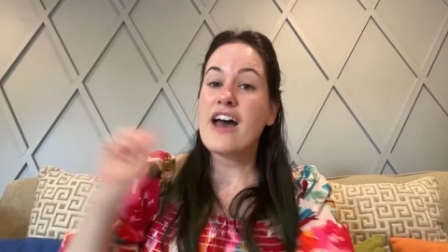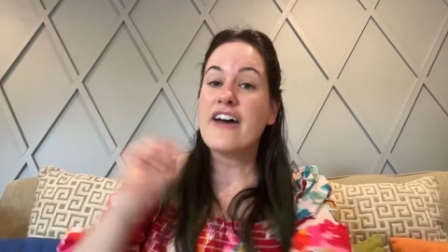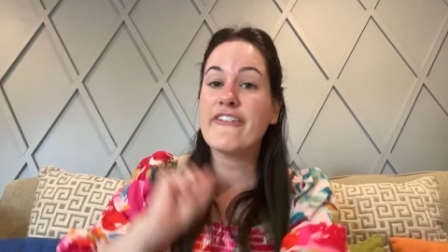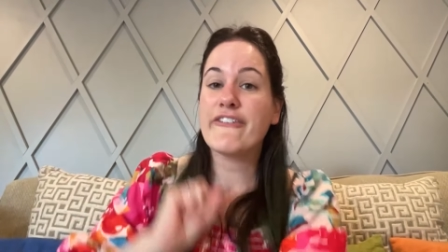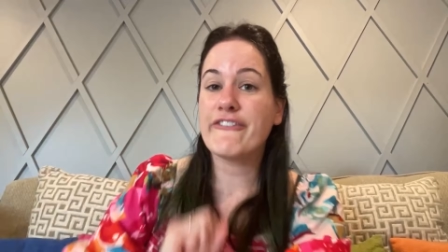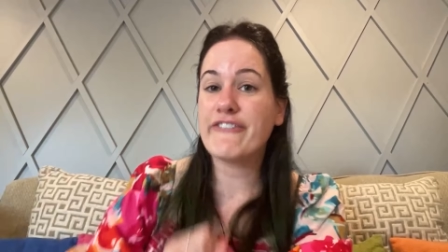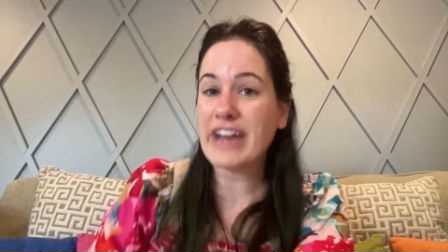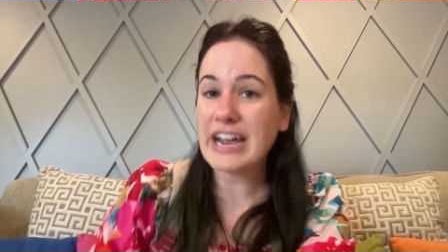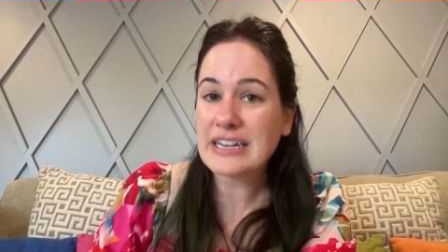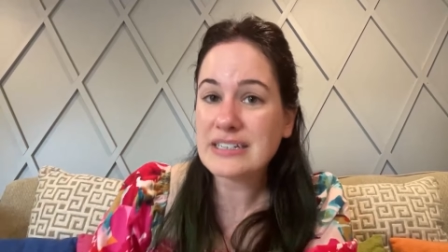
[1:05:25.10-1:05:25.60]

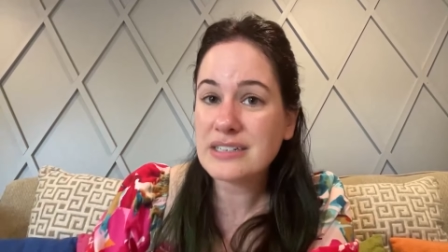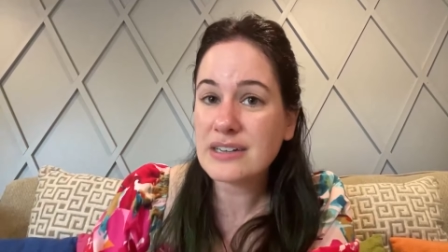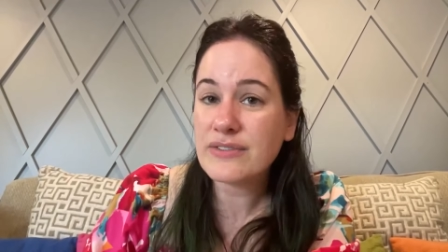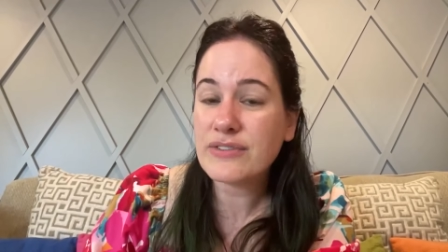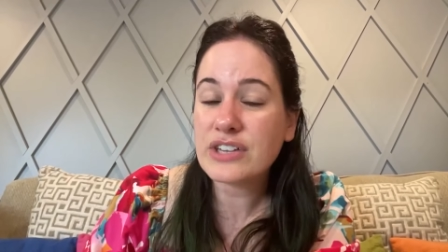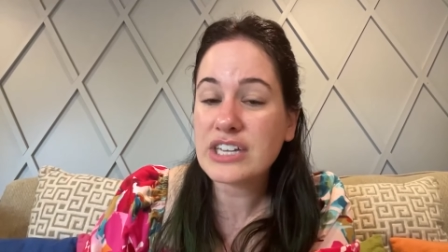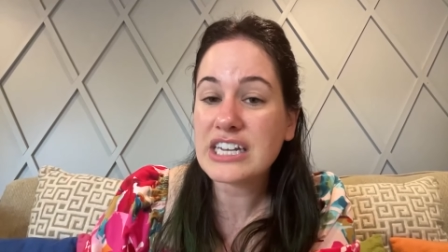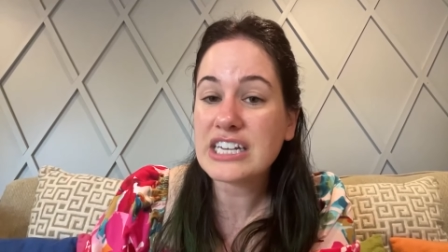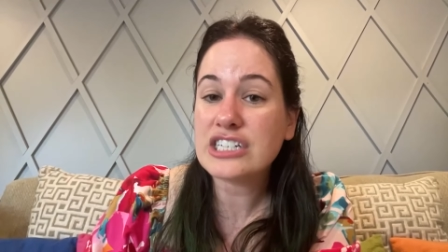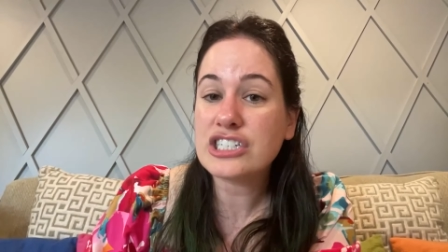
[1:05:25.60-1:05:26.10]

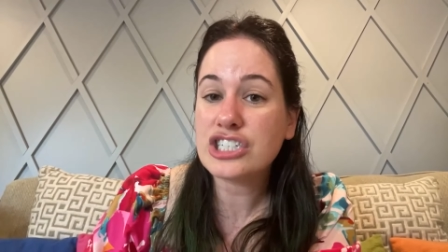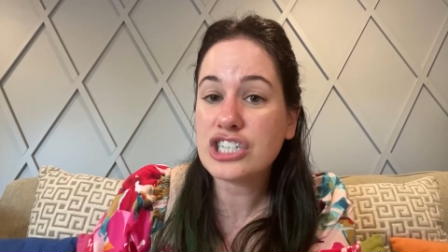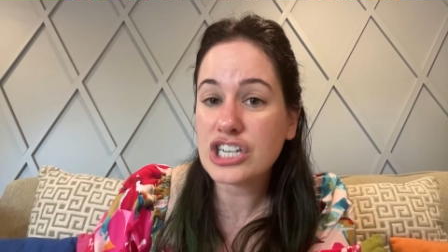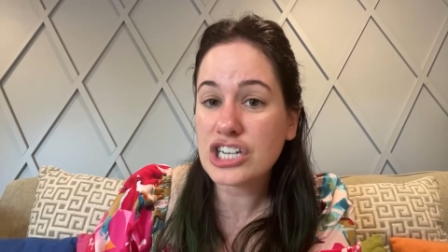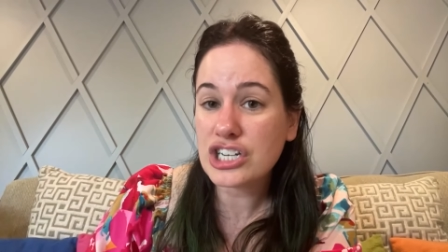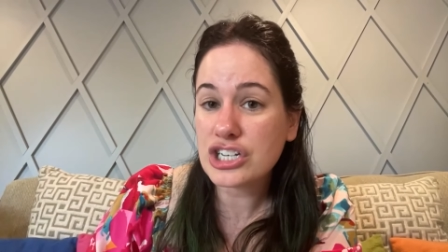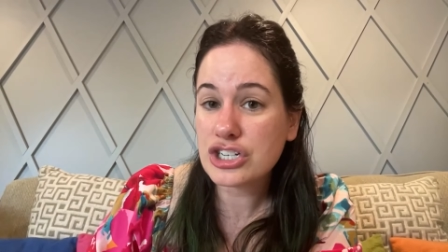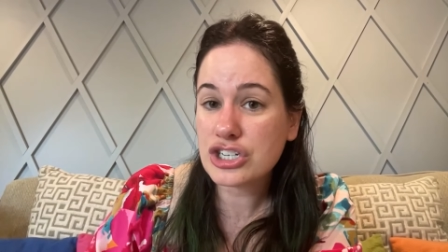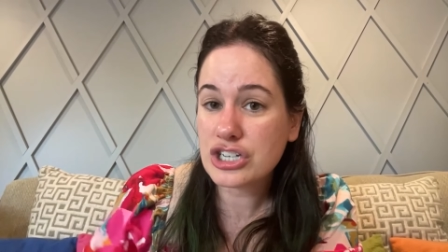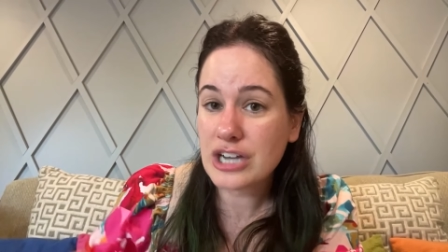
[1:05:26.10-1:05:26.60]
effectively
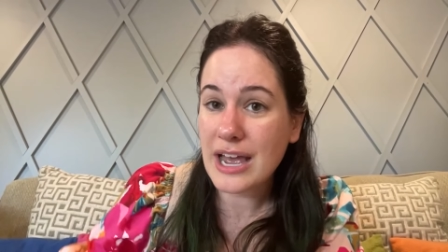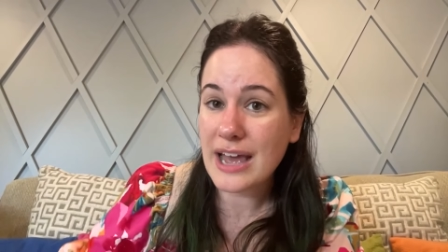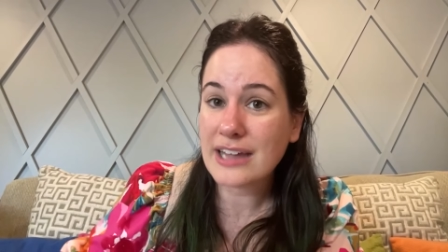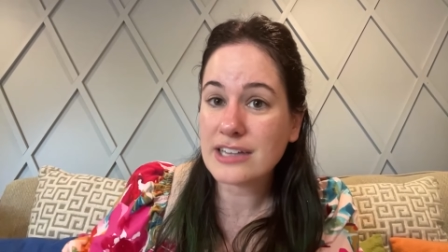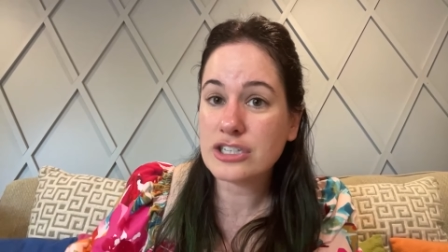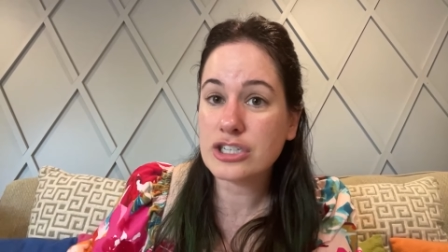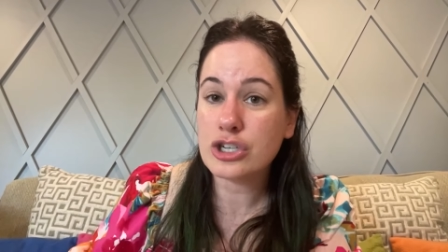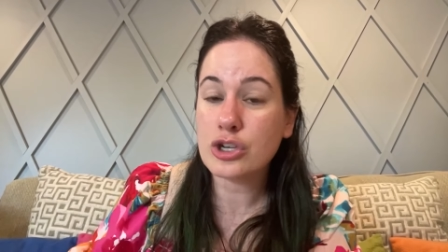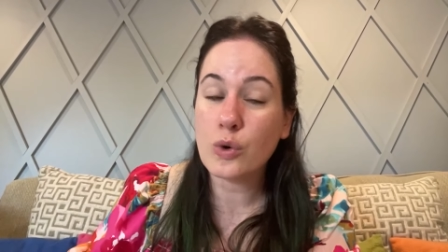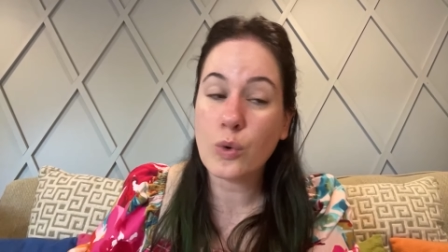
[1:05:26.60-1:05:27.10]

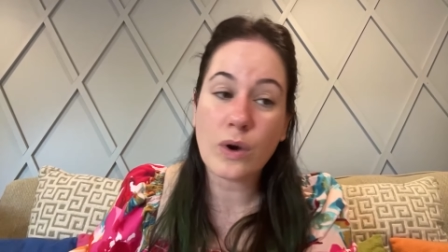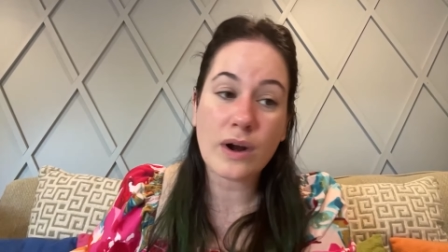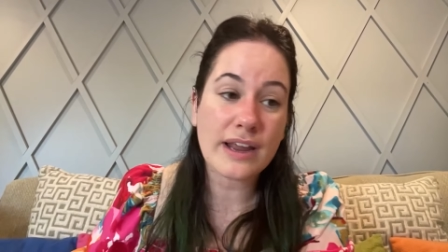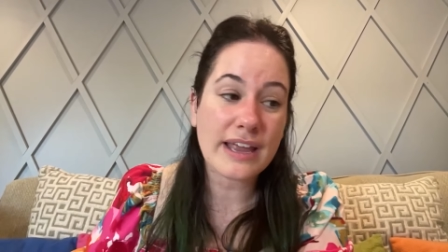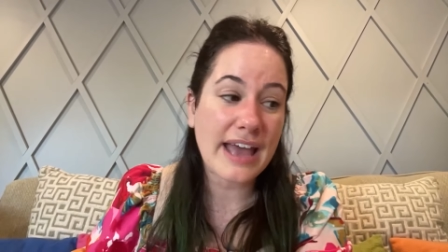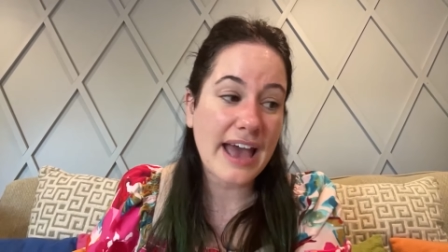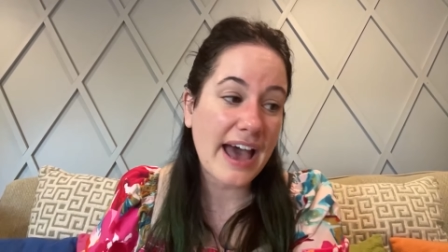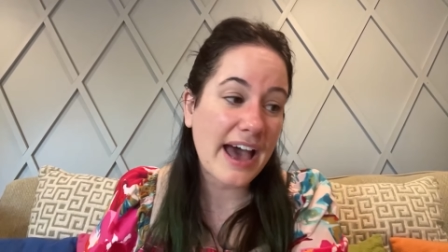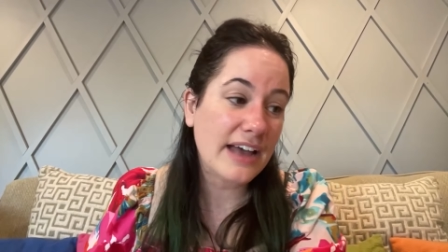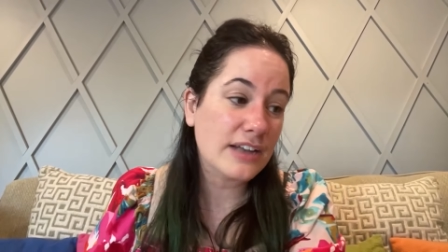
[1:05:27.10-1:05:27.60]
de-sheds your
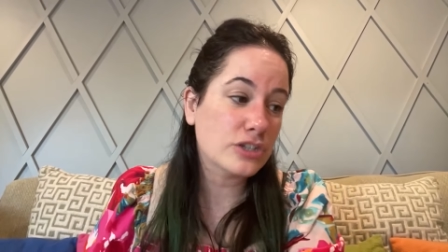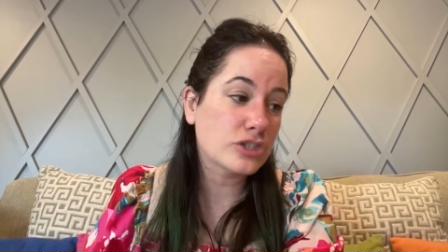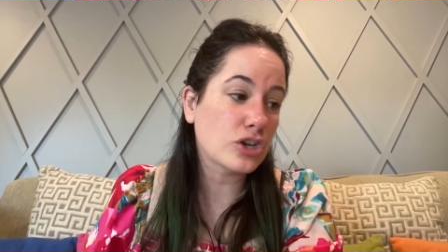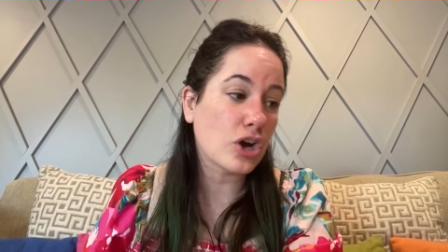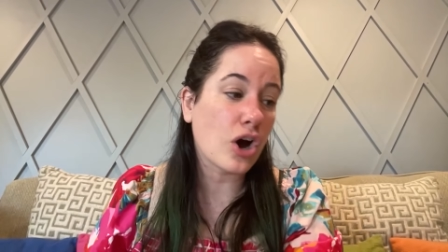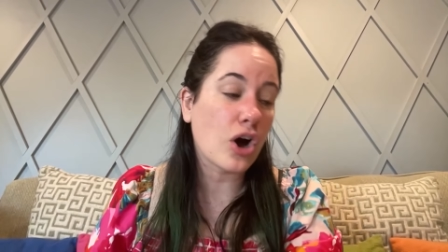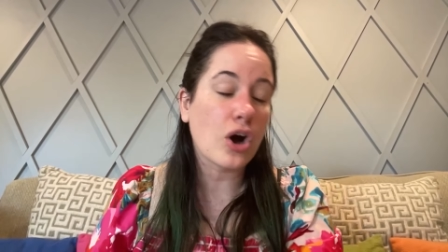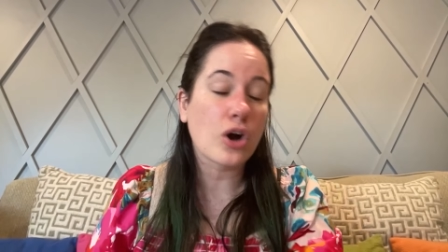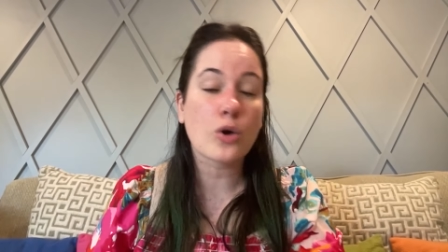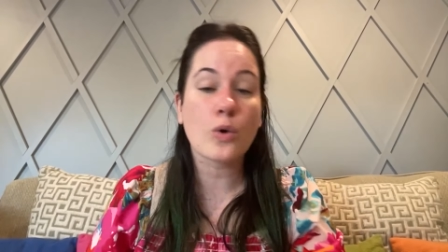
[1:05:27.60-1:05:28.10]
cat,
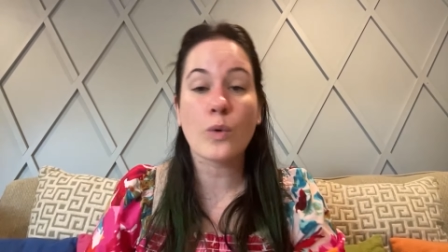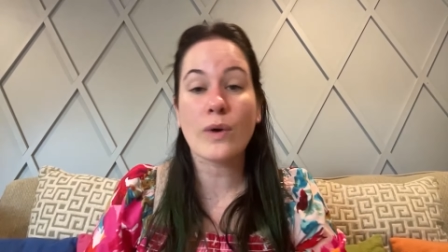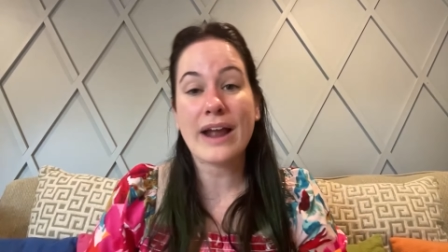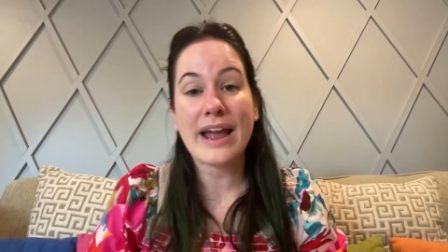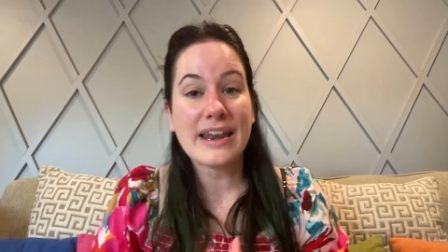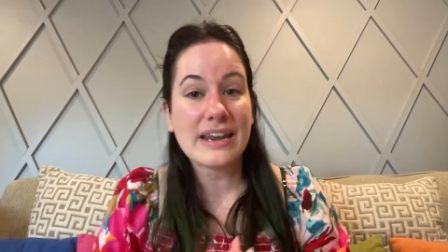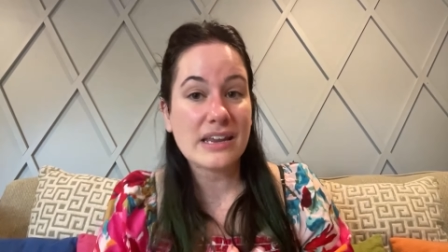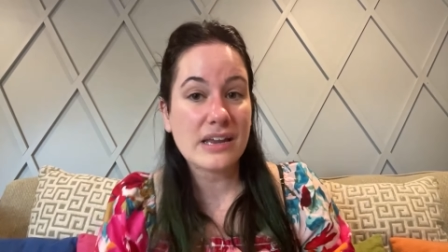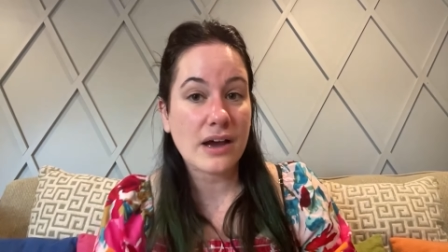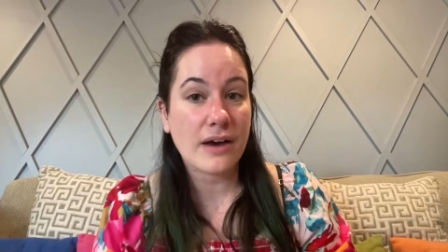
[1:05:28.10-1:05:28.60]
dog, or
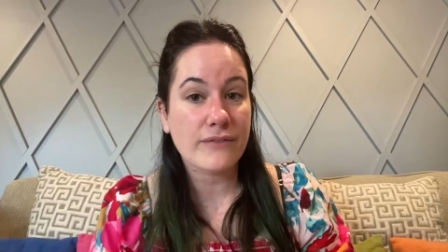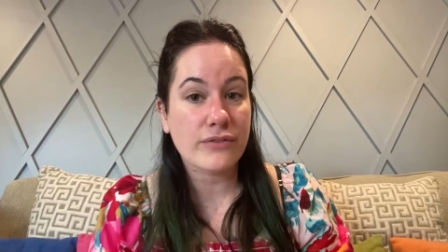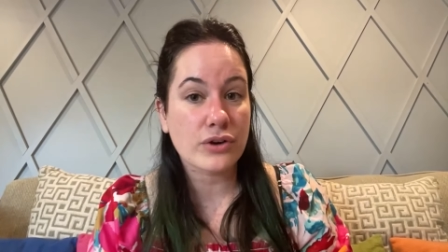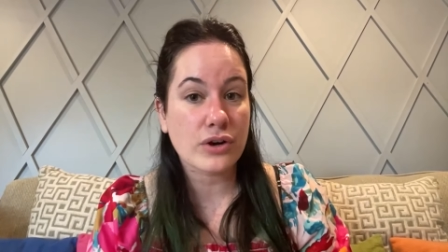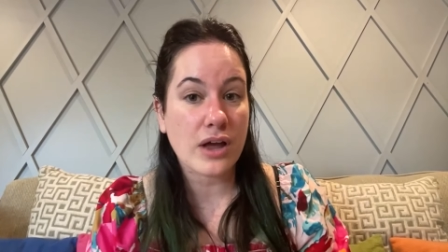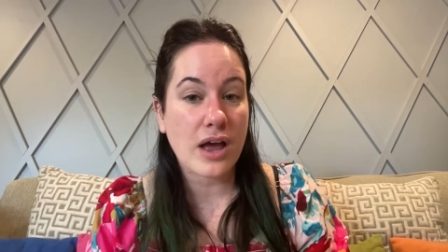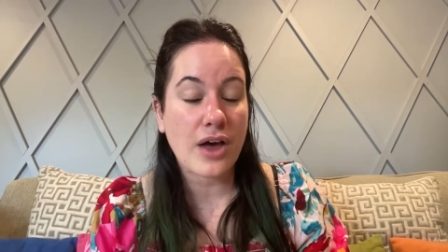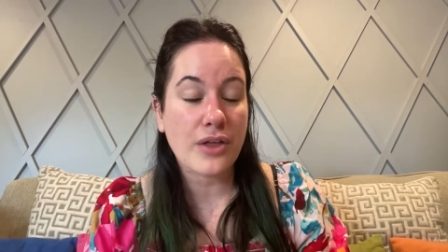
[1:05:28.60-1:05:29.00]
any other,